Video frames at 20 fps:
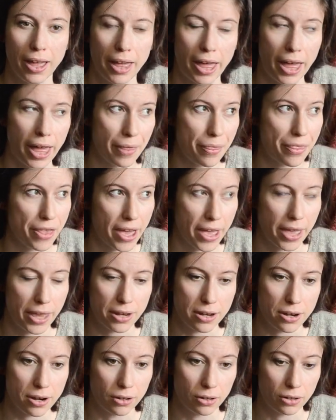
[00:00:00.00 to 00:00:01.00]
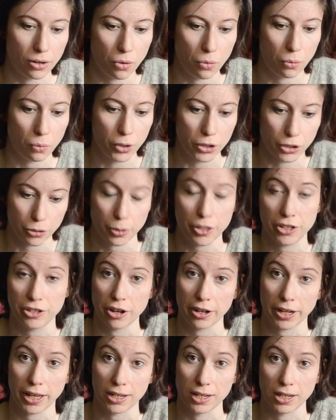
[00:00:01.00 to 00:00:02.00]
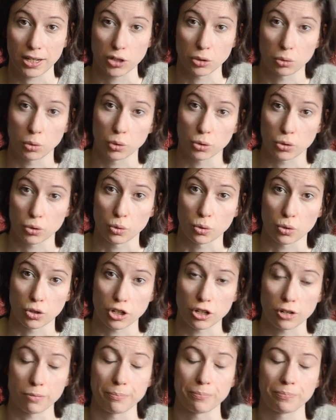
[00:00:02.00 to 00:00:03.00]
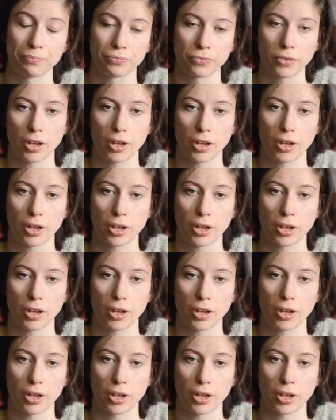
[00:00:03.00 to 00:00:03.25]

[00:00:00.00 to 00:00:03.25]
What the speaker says: and then once we start getting towards autumn,